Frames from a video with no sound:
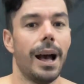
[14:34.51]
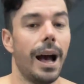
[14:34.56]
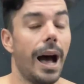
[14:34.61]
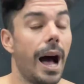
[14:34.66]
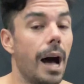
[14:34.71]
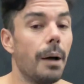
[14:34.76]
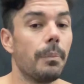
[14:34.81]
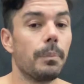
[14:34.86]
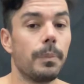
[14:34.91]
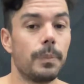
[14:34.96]

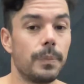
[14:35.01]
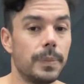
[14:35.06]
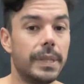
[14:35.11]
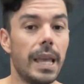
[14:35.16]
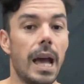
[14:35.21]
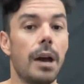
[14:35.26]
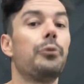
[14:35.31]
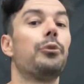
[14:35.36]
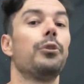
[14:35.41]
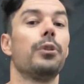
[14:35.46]
I'm
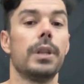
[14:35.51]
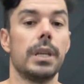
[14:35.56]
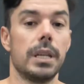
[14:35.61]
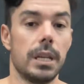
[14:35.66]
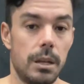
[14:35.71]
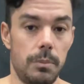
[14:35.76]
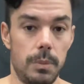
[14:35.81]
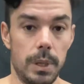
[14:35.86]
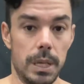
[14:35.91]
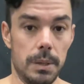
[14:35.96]
definitely
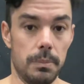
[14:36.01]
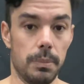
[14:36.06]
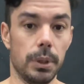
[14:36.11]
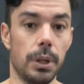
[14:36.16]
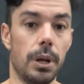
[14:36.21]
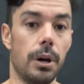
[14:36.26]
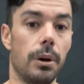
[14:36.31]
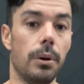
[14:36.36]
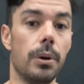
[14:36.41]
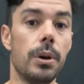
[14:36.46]
gonna be
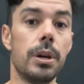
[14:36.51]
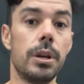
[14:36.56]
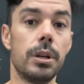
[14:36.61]
below